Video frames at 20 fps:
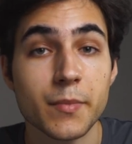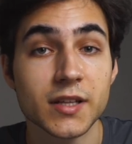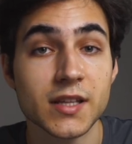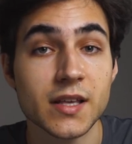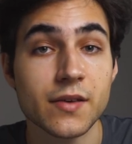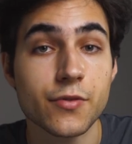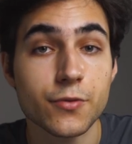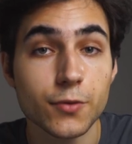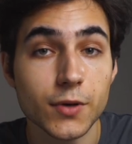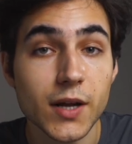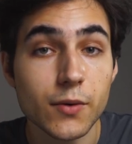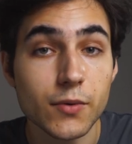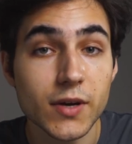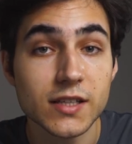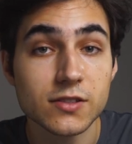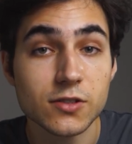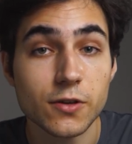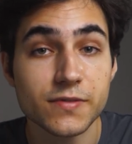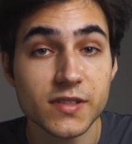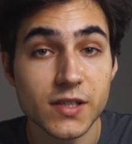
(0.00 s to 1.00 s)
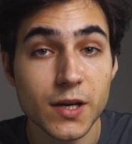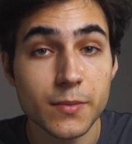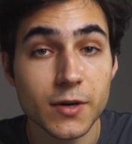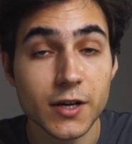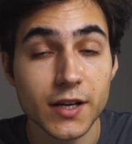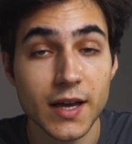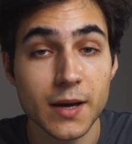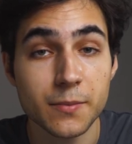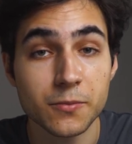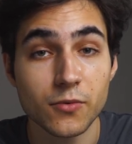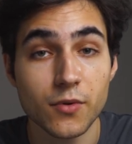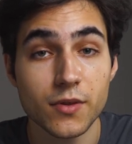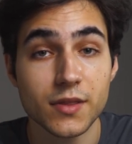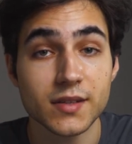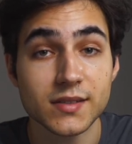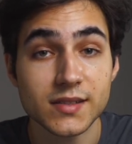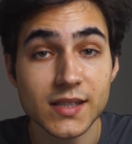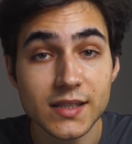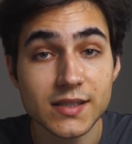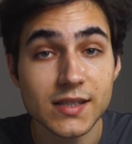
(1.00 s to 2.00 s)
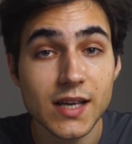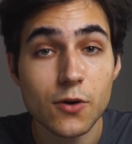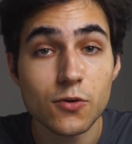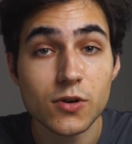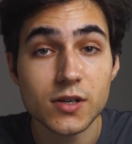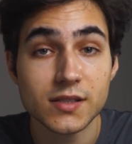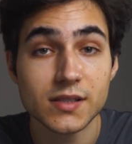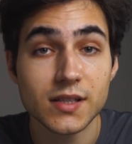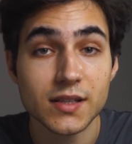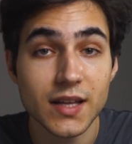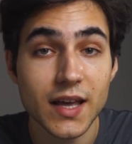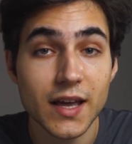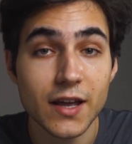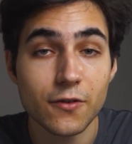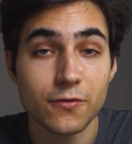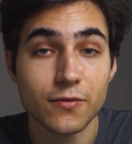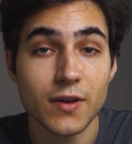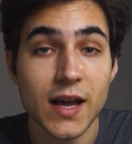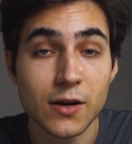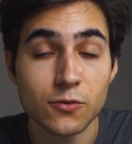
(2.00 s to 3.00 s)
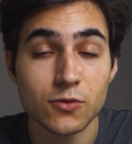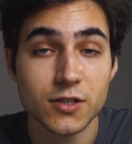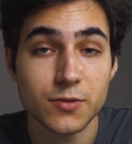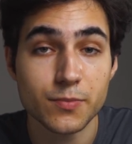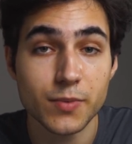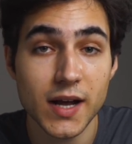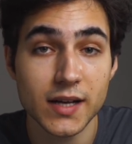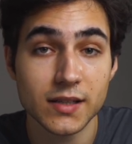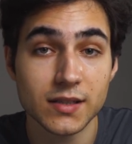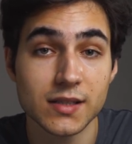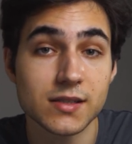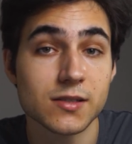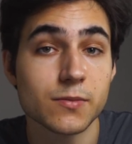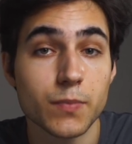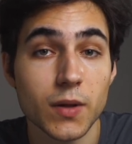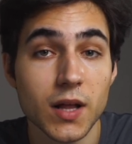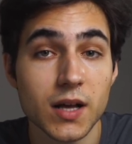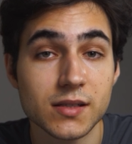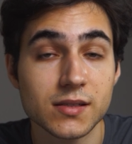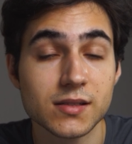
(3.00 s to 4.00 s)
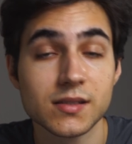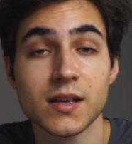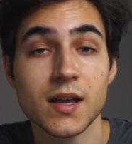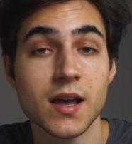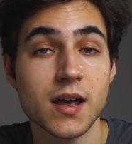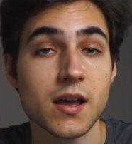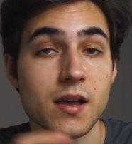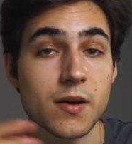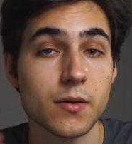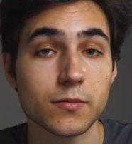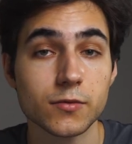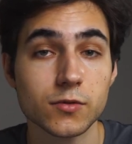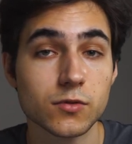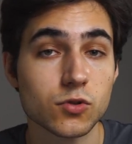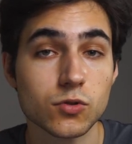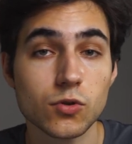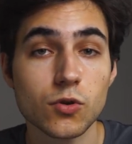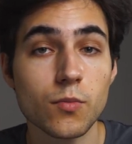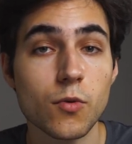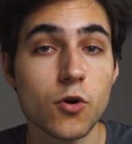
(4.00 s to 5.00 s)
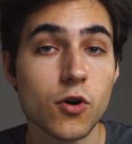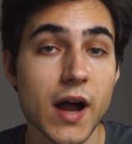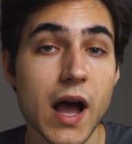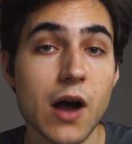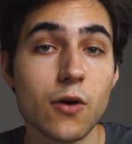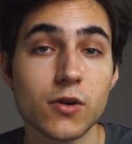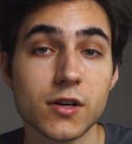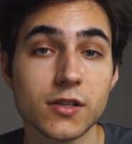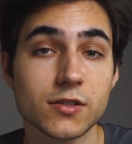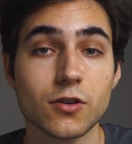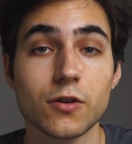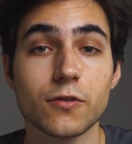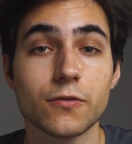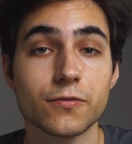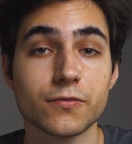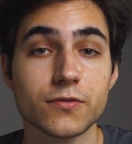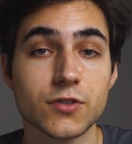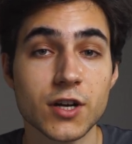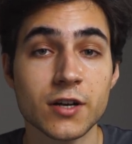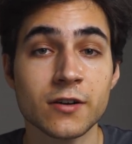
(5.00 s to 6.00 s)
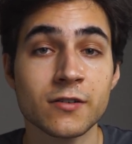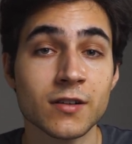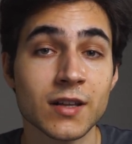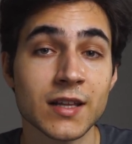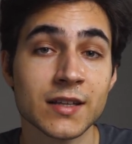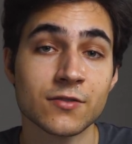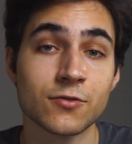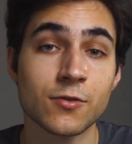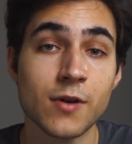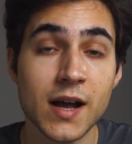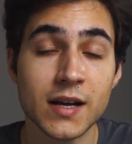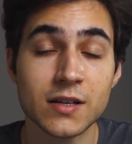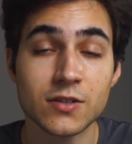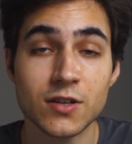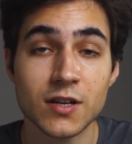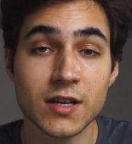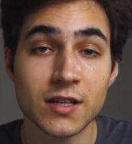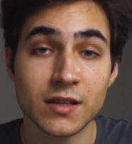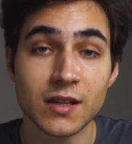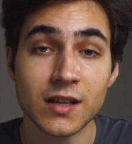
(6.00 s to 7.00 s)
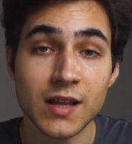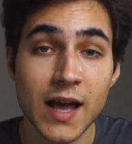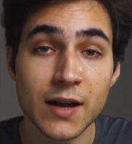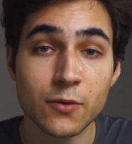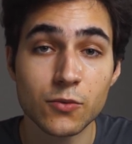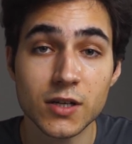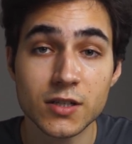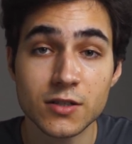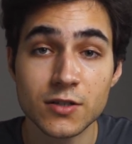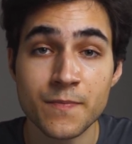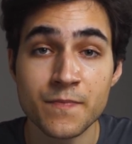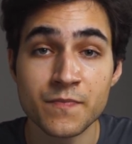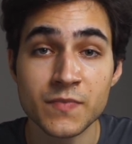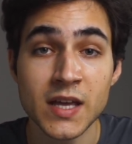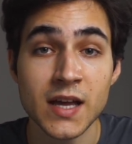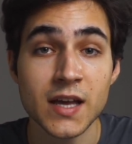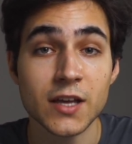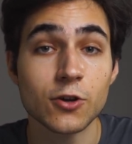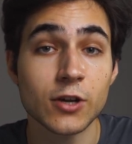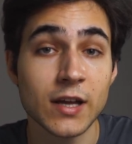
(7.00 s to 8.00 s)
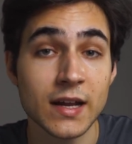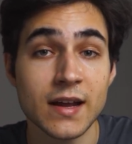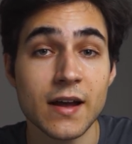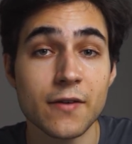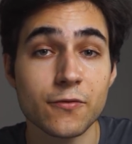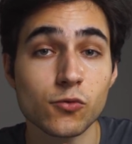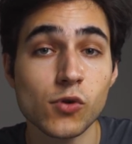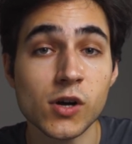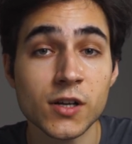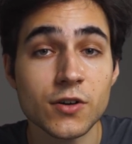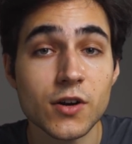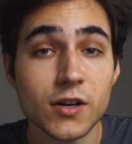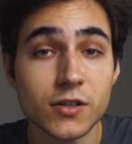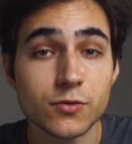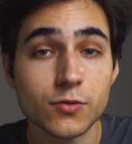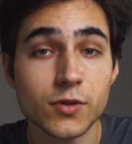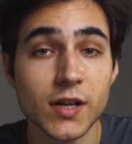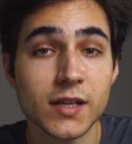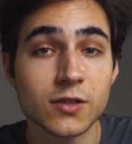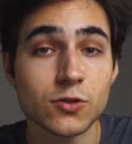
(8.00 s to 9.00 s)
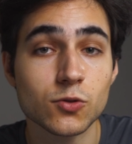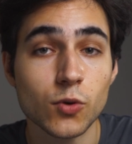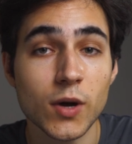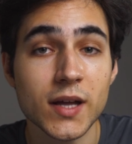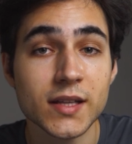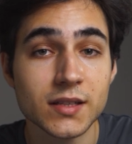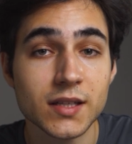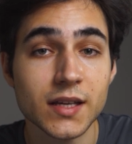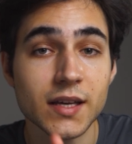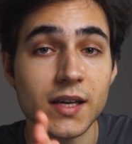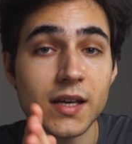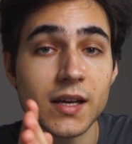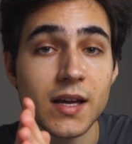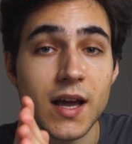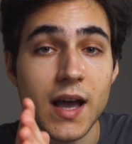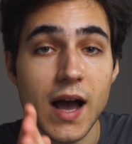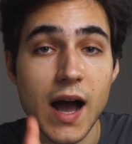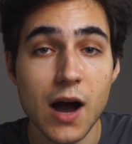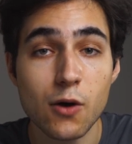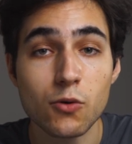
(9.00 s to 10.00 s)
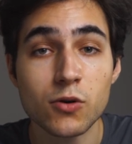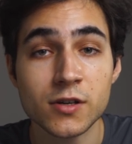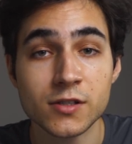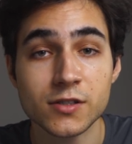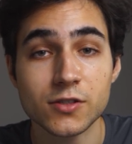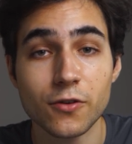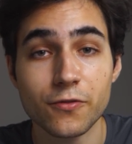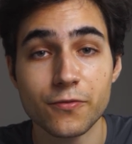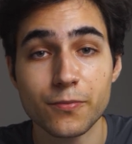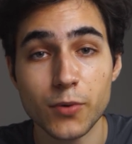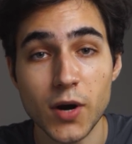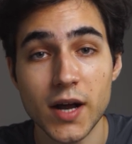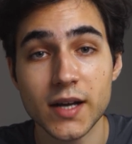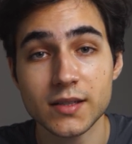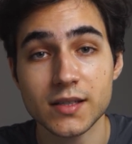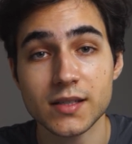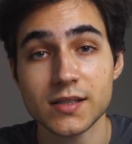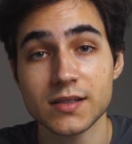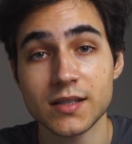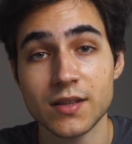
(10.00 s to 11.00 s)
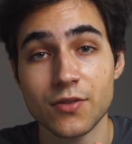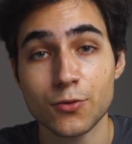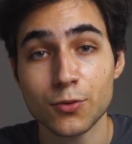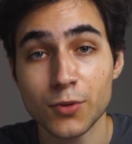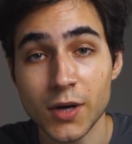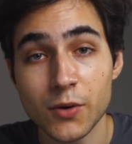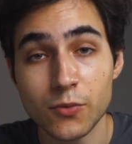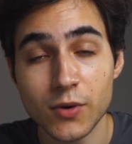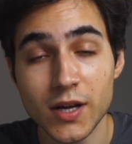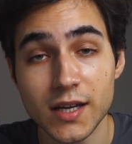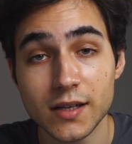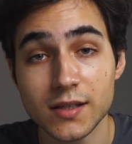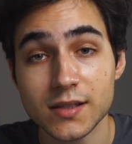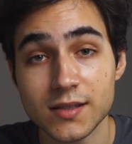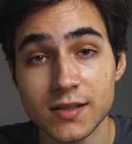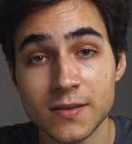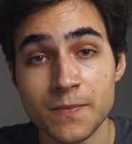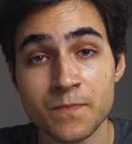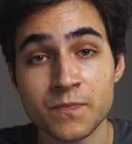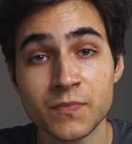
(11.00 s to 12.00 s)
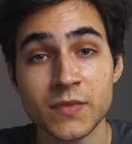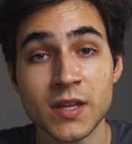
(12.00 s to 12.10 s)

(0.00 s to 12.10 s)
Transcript: But in 3 weeks of summer camp with 6 hours a day of language practice plus 2 more hours of general interaction in the language, you can have 120 hours of practice in 3 weeks.